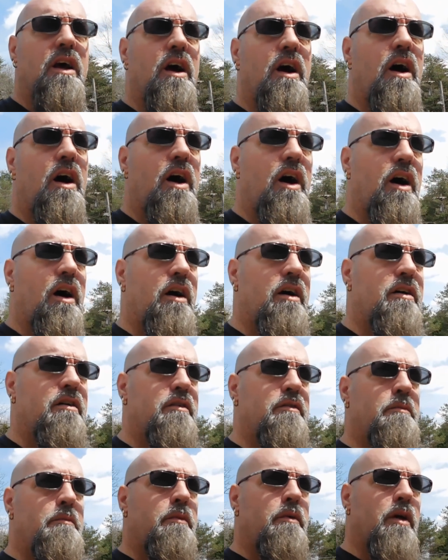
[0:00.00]
Uh,
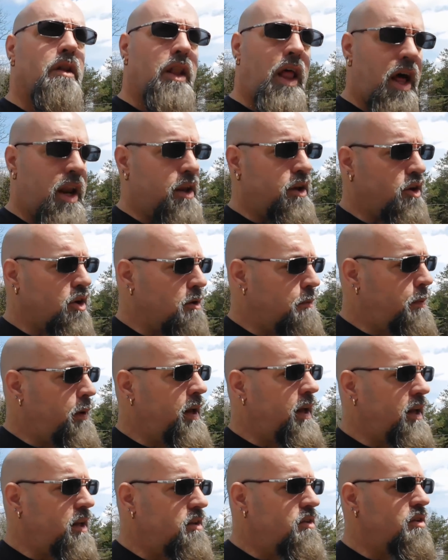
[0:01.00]
A lot of
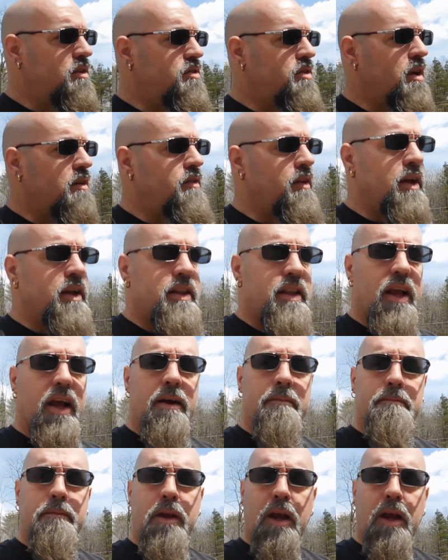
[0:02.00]
Europeans and stuff like that?